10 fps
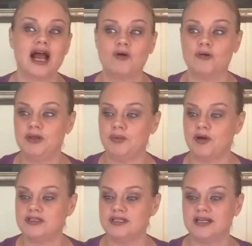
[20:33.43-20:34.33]
I will be
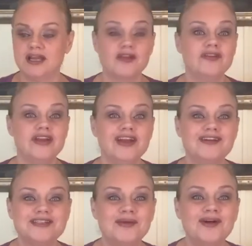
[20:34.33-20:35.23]
posting another video
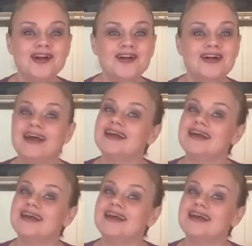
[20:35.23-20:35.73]
tomorrow.